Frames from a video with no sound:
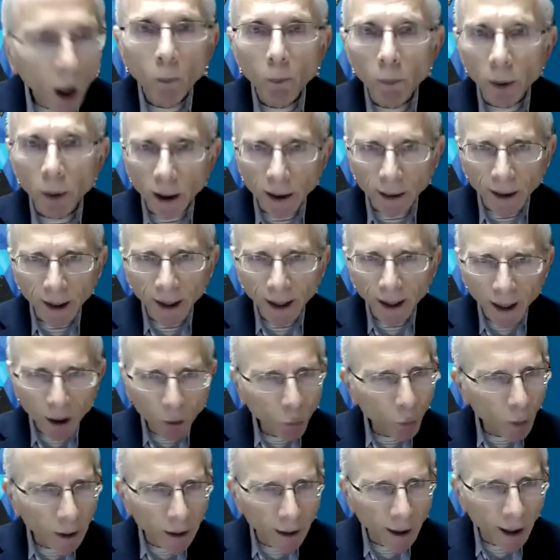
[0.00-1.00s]
But now,
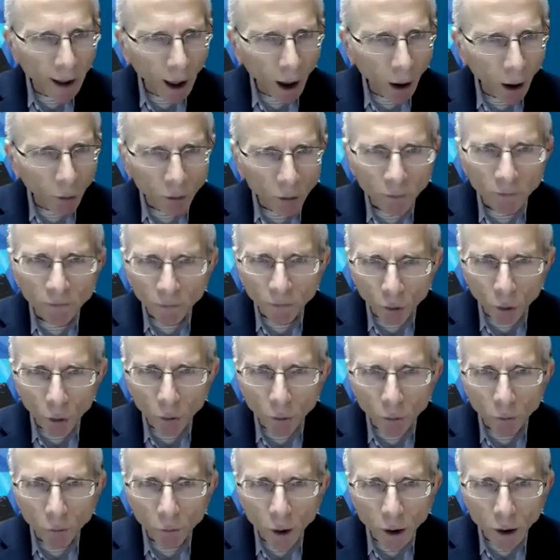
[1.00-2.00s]
without
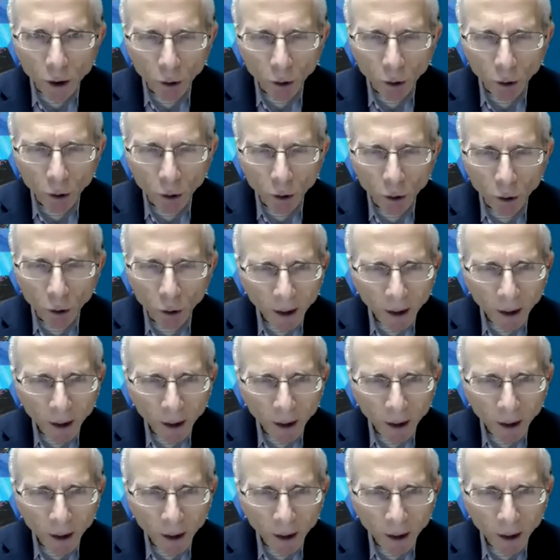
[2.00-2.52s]
further ado,